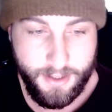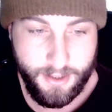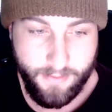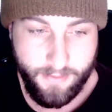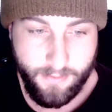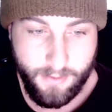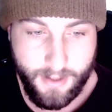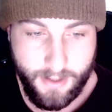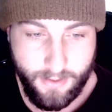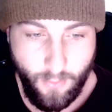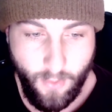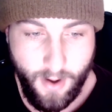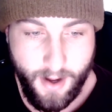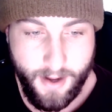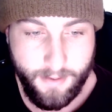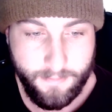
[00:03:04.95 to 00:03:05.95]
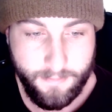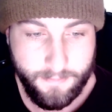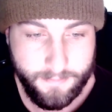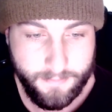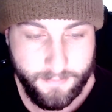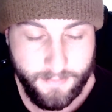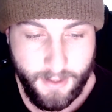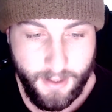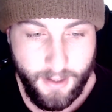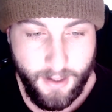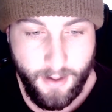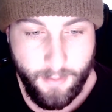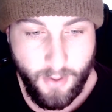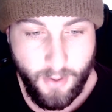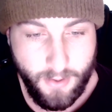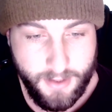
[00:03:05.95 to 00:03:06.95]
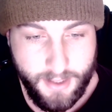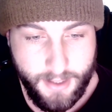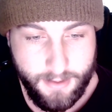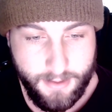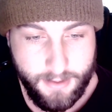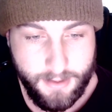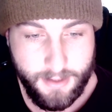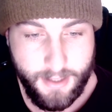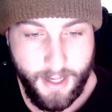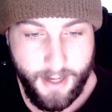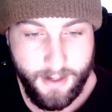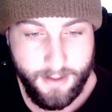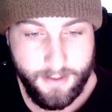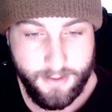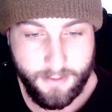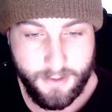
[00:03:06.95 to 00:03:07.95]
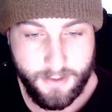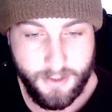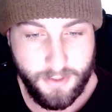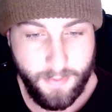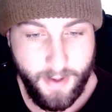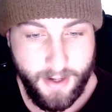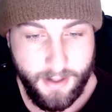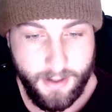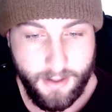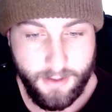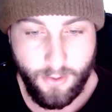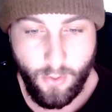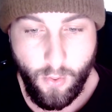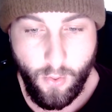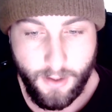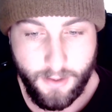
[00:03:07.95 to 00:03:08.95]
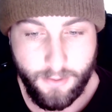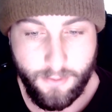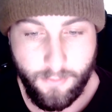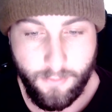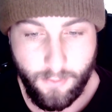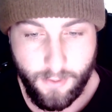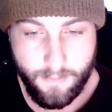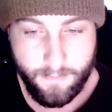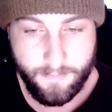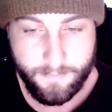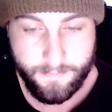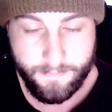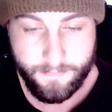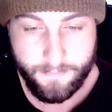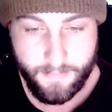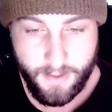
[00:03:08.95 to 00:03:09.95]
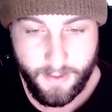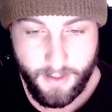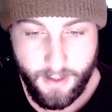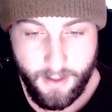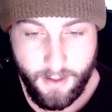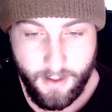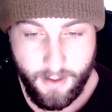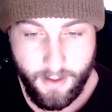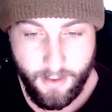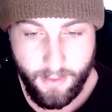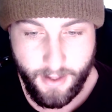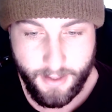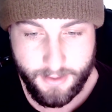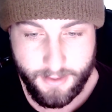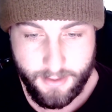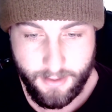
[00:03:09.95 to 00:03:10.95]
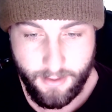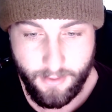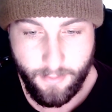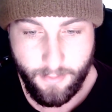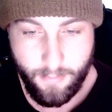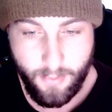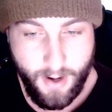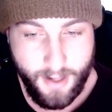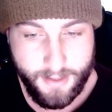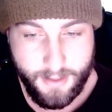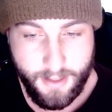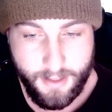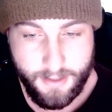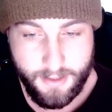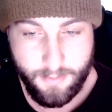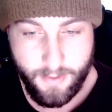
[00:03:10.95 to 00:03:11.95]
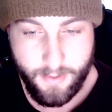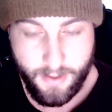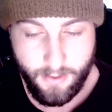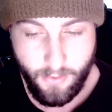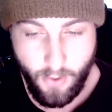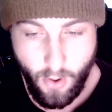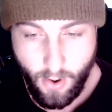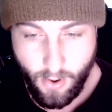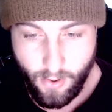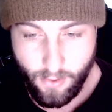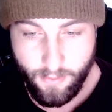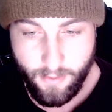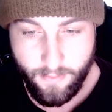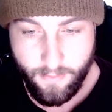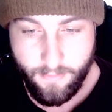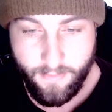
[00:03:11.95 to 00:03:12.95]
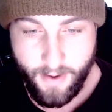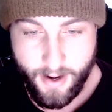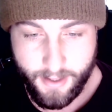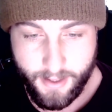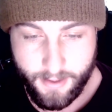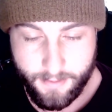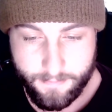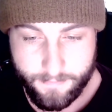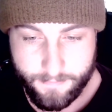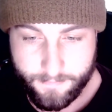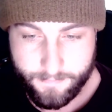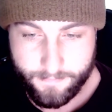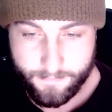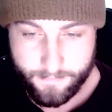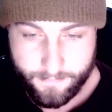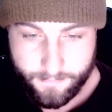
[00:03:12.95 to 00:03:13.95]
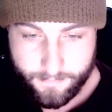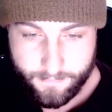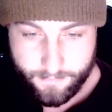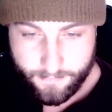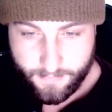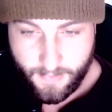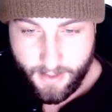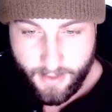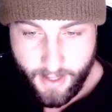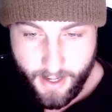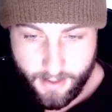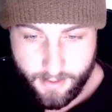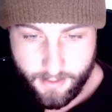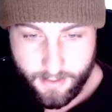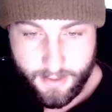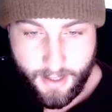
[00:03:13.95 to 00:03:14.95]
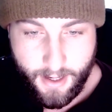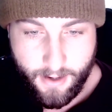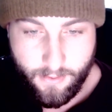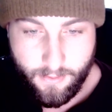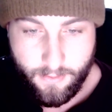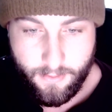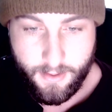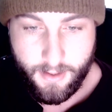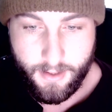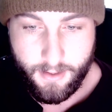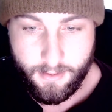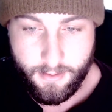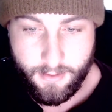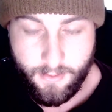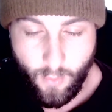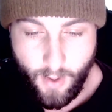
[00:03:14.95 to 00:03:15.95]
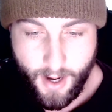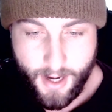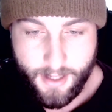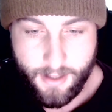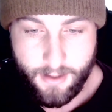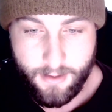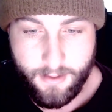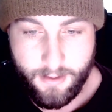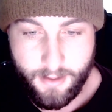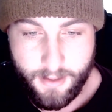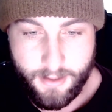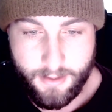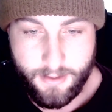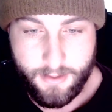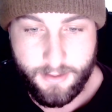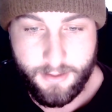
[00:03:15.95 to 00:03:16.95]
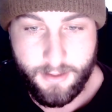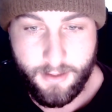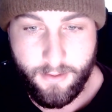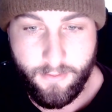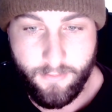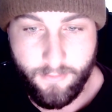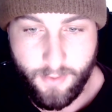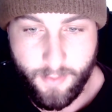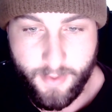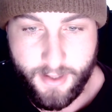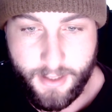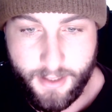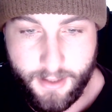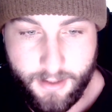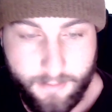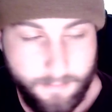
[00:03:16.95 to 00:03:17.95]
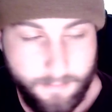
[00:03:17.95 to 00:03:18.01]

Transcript: level in the wine. Proteins and tannins are suspended in the colloidal form, thus the process being called fining. And that is how wine is fermented.